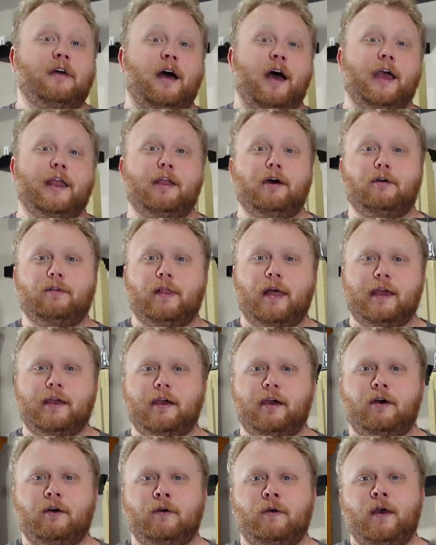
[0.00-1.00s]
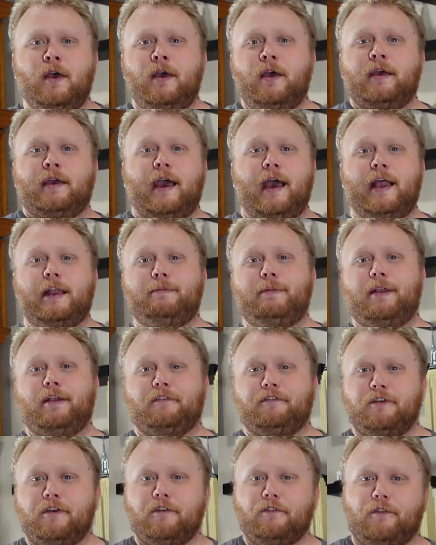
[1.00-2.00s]
I know Lego kind of made a
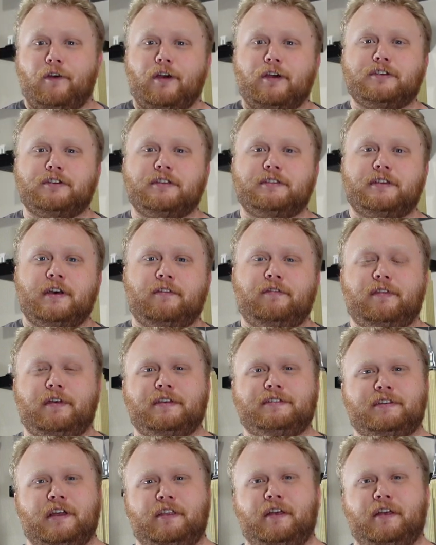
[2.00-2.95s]
few versions of this.